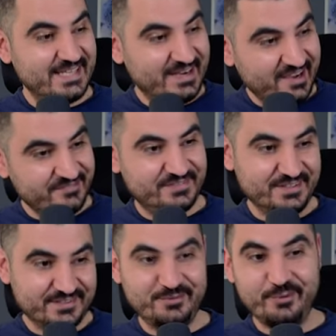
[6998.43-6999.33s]
and after
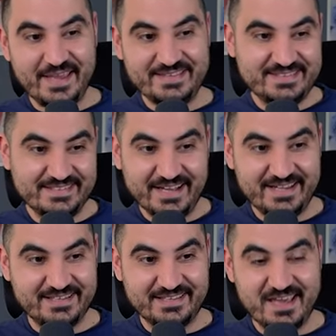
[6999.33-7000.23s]

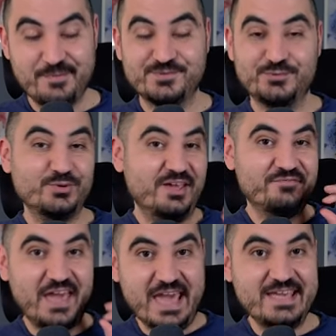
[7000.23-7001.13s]
twenty-nine games, we do have
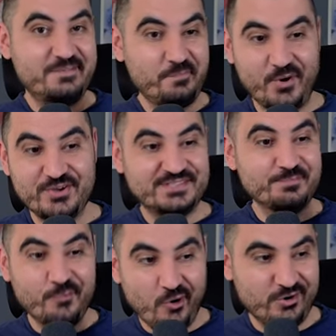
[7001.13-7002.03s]
eight points
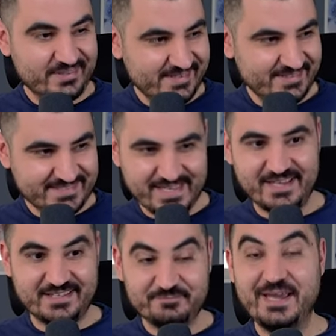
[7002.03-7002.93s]
more than the
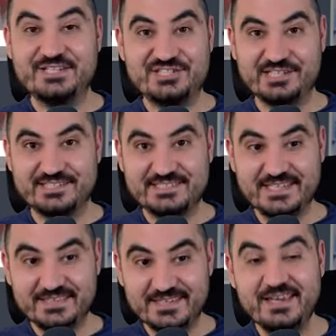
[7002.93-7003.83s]
second Manchester
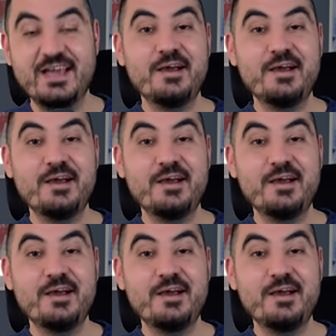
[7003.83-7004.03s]
City,